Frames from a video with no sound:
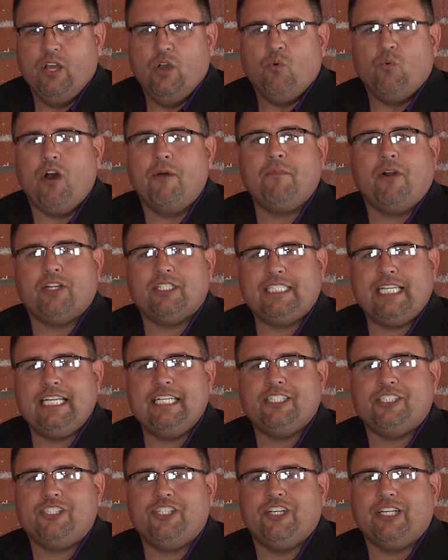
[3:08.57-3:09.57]
while
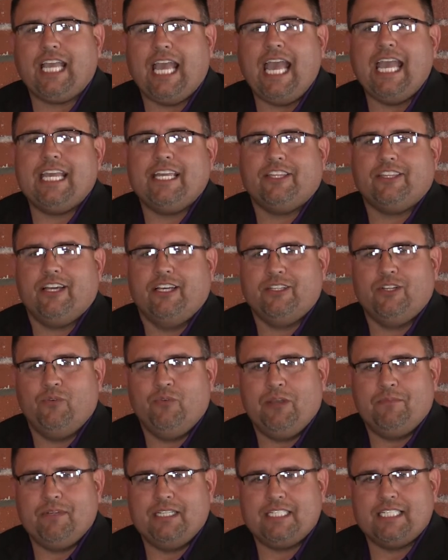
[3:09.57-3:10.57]
Martinez took 8th on the
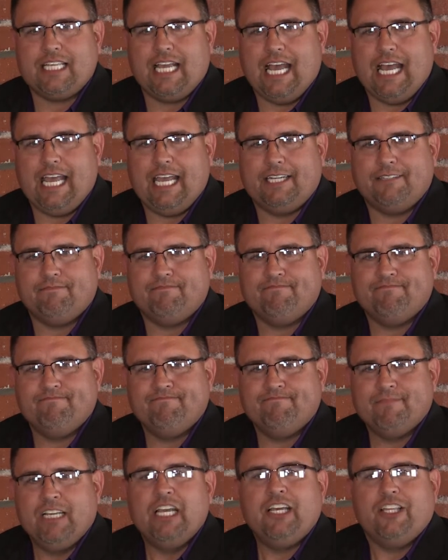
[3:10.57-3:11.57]
women's side.
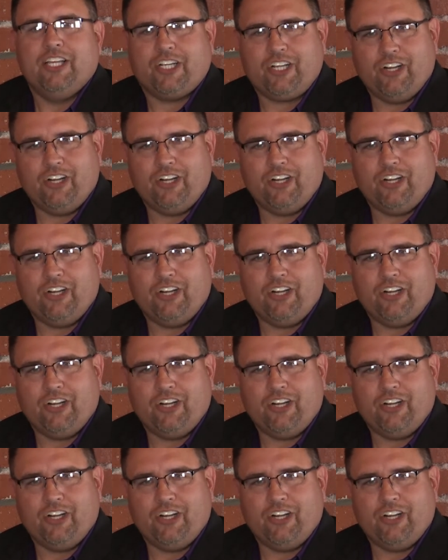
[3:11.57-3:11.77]
The